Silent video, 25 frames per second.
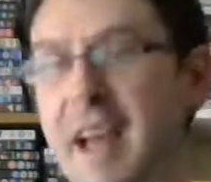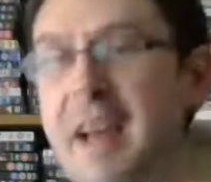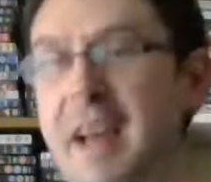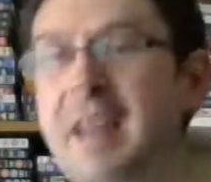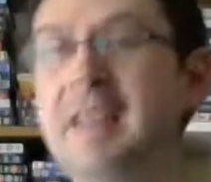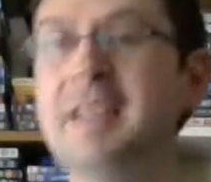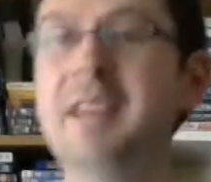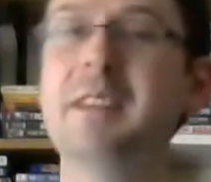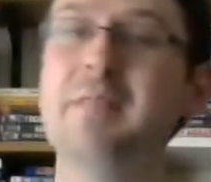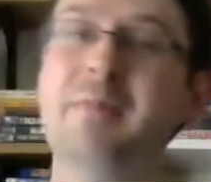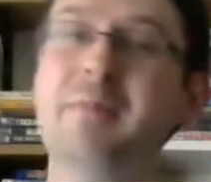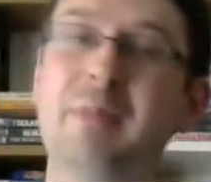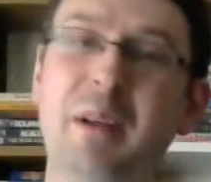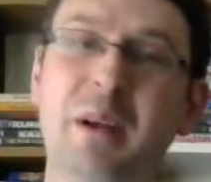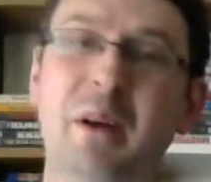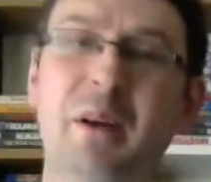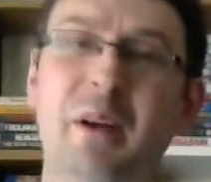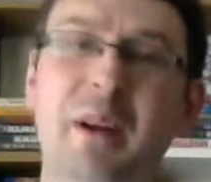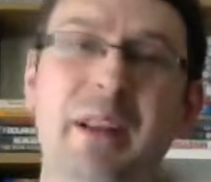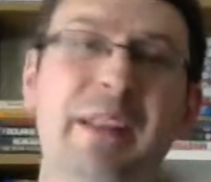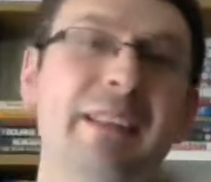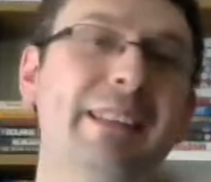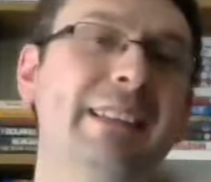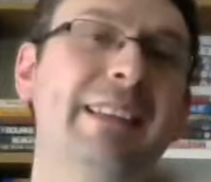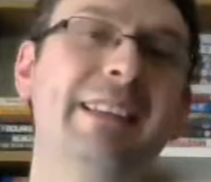let's be
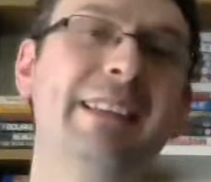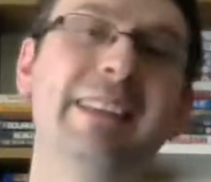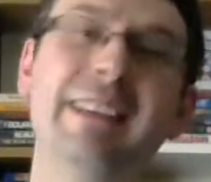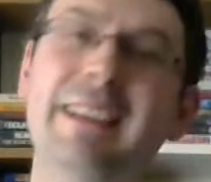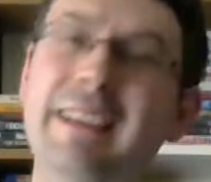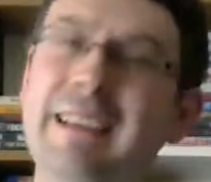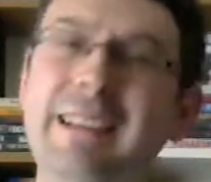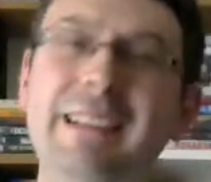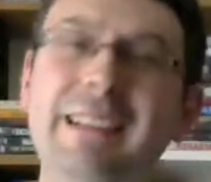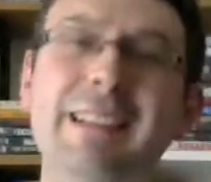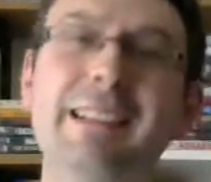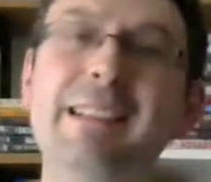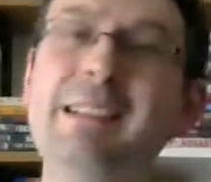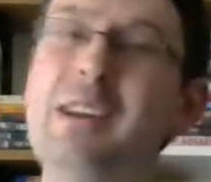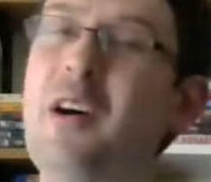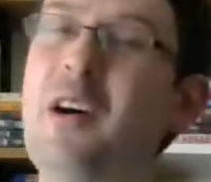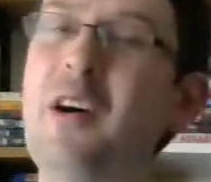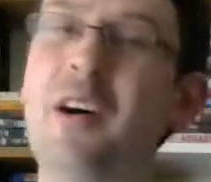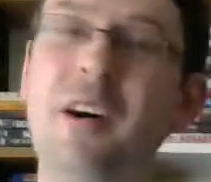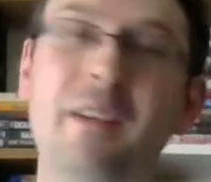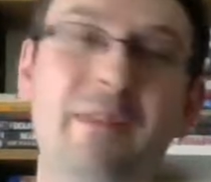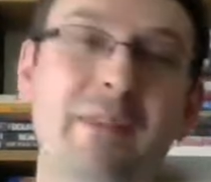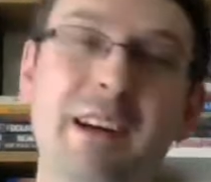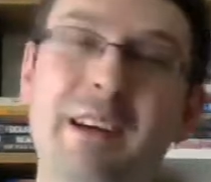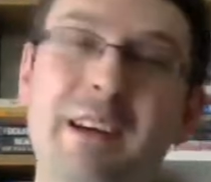honest, it's not a
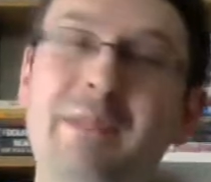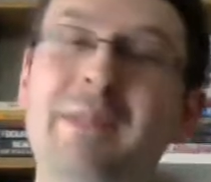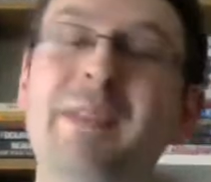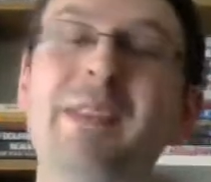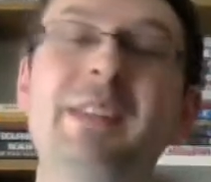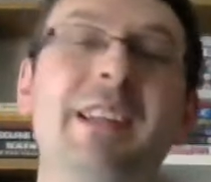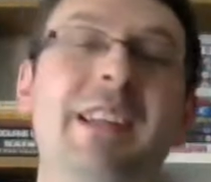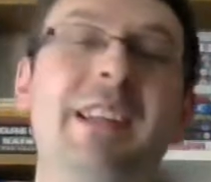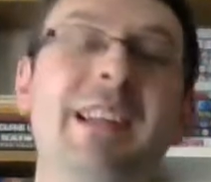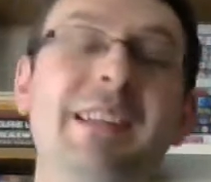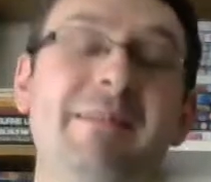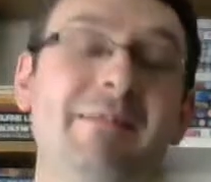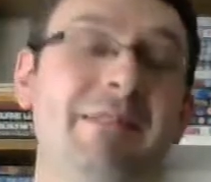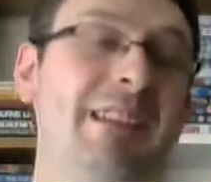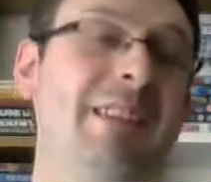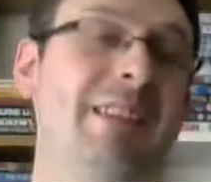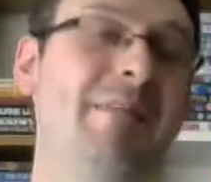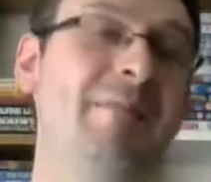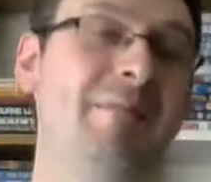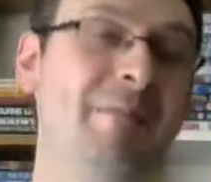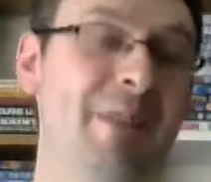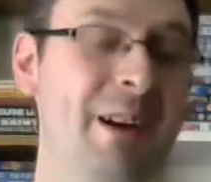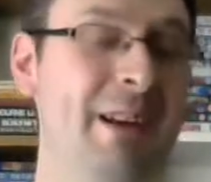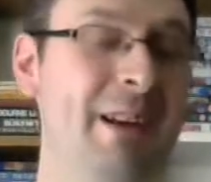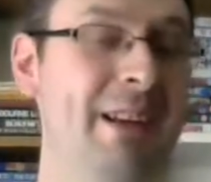film that's going to have deep
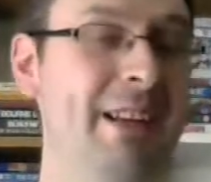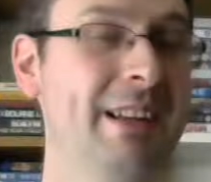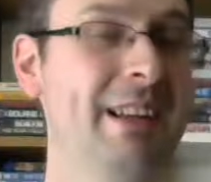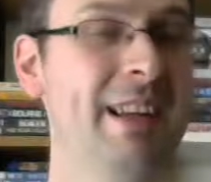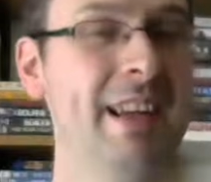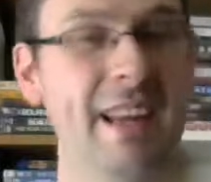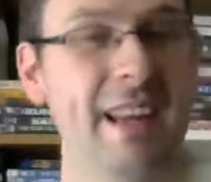meaning.